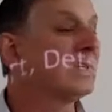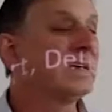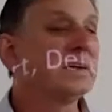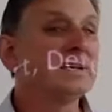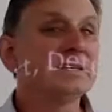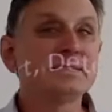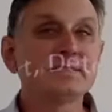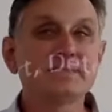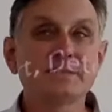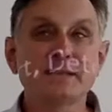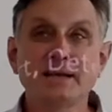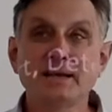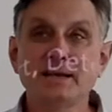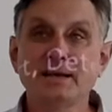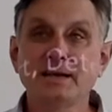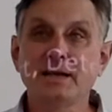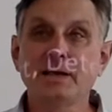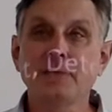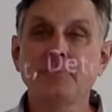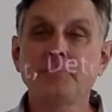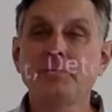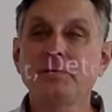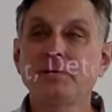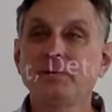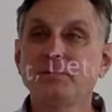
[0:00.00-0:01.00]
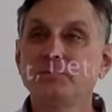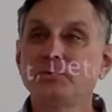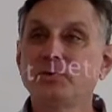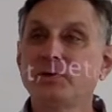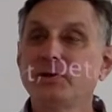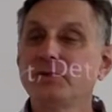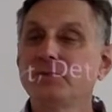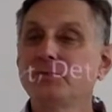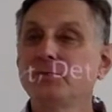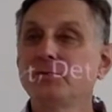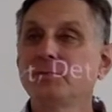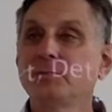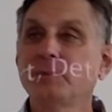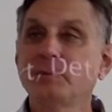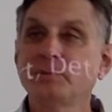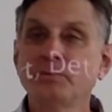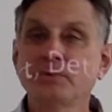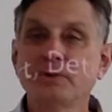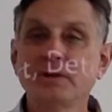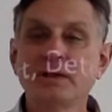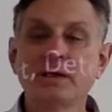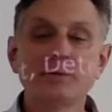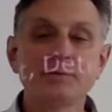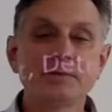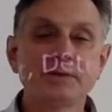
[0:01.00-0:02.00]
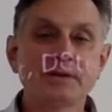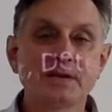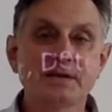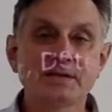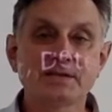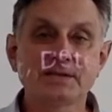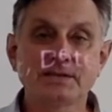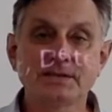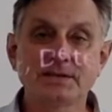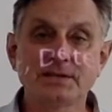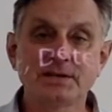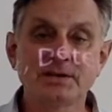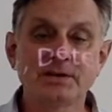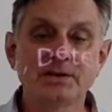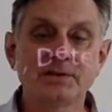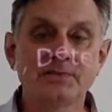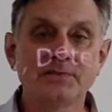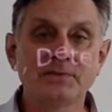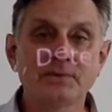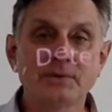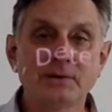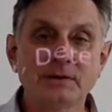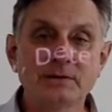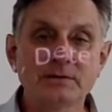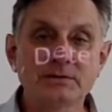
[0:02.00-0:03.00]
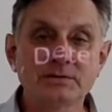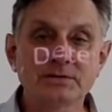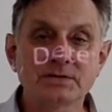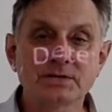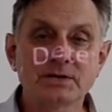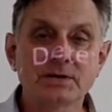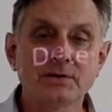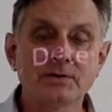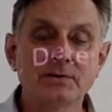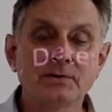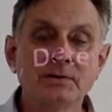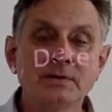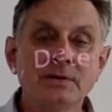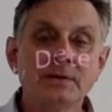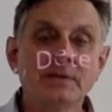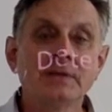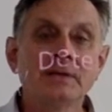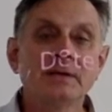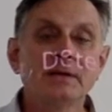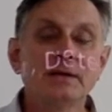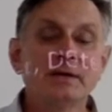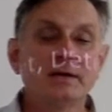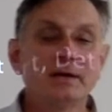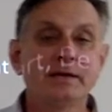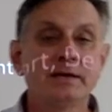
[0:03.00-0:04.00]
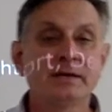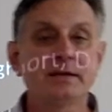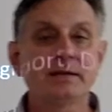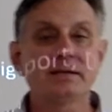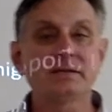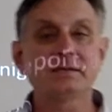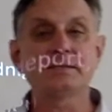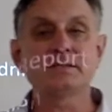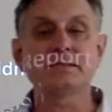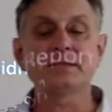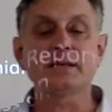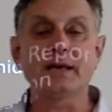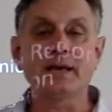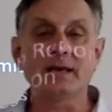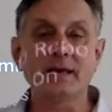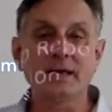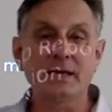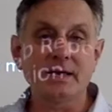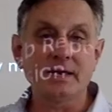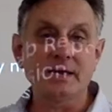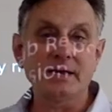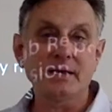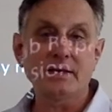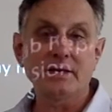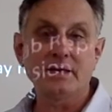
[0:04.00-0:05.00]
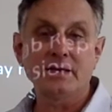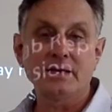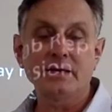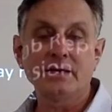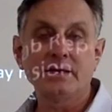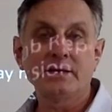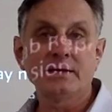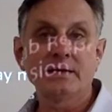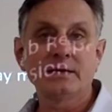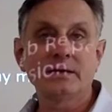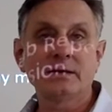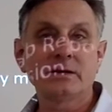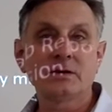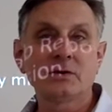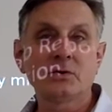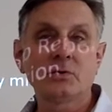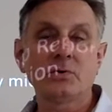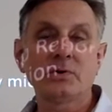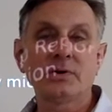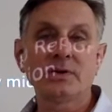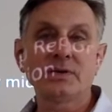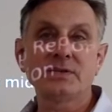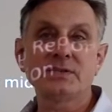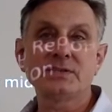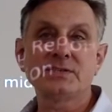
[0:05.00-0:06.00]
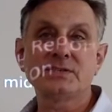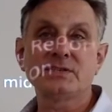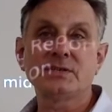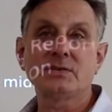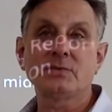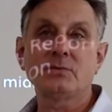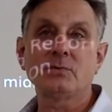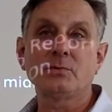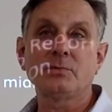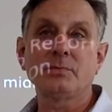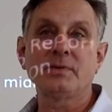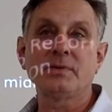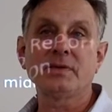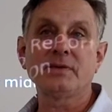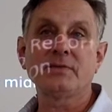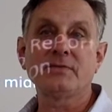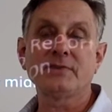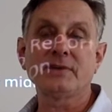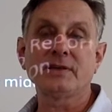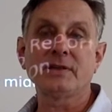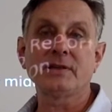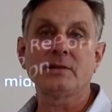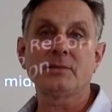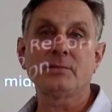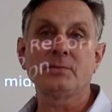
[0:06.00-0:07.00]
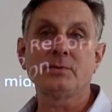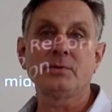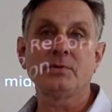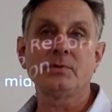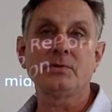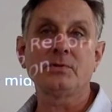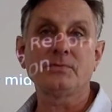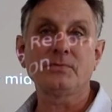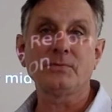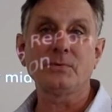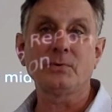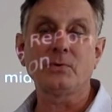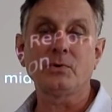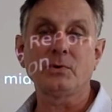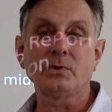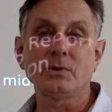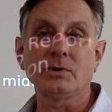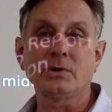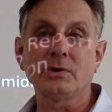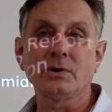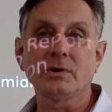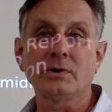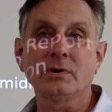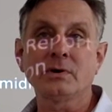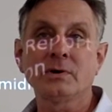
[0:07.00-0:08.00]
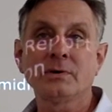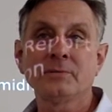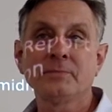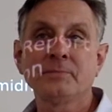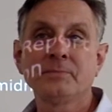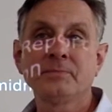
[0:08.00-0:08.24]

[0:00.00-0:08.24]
set it up. I'm trying to remember now because I did it a few hours ago. It is a quiz that will be available for